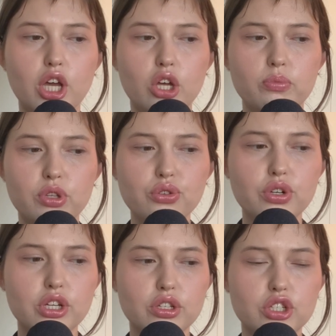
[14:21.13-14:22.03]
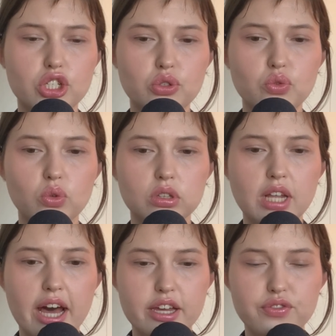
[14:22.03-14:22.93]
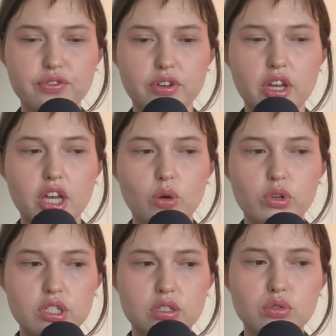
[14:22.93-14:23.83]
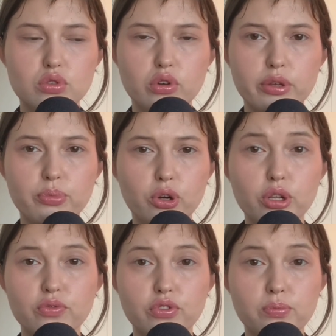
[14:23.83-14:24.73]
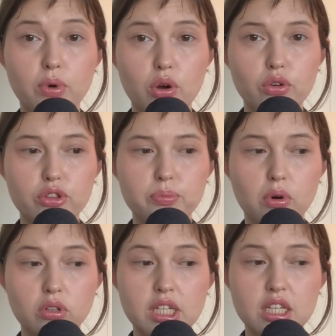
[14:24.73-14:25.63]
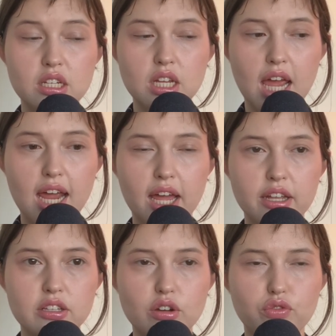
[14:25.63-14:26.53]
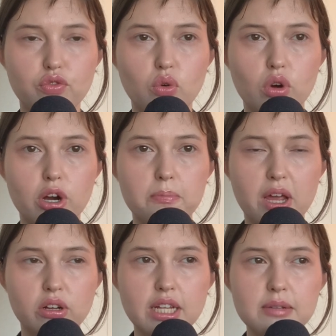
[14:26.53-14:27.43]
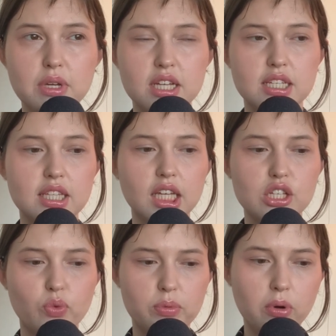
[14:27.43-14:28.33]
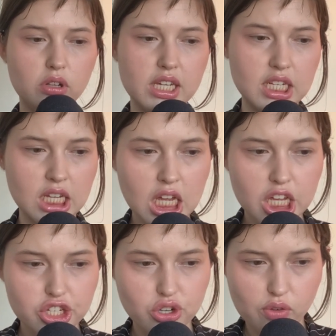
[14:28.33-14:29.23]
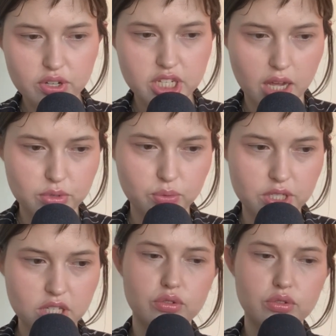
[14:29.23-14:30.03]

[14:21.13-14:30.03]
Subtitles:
beauty to life was important for both Pauline and for Marilyn, because the thing is, with Pauline, she oftentimes was